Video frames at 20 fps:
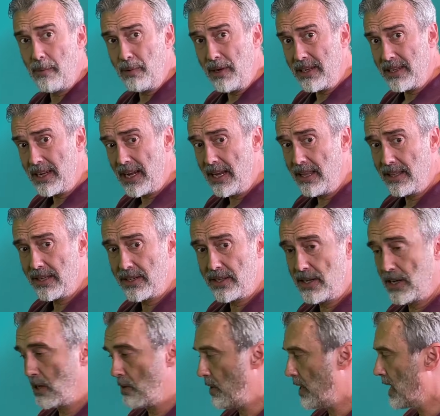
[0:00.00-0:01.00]
take this
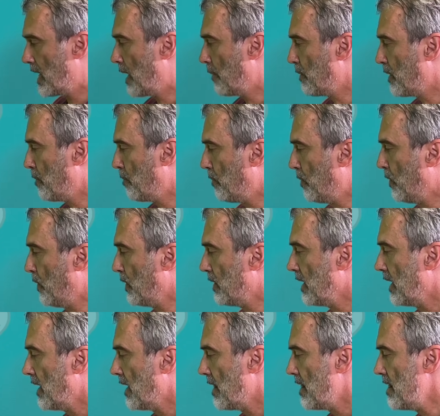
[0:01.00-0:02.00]
here and I'm gonna put
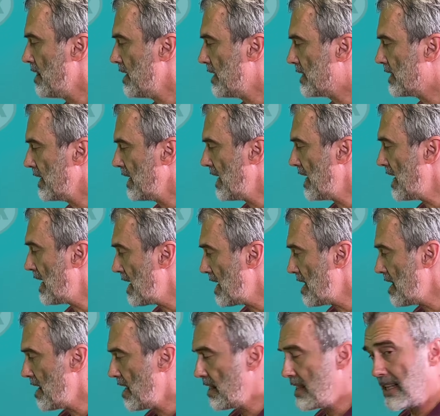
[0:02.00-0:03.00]
this
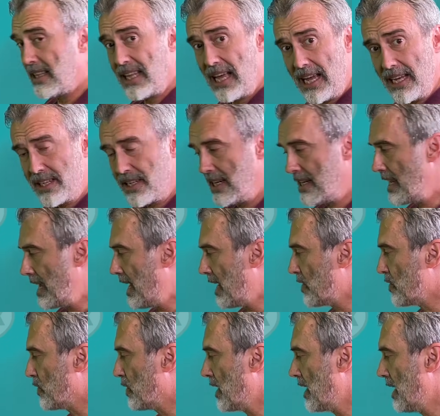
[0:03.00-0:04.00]
in the elastic
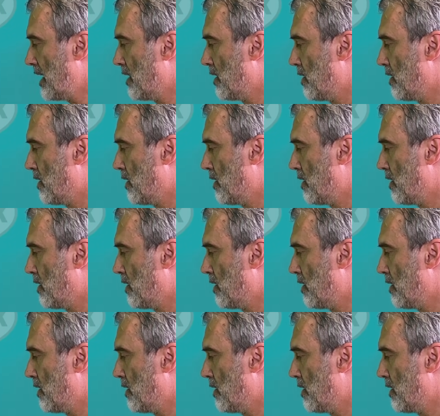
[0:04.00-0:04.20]
actually in the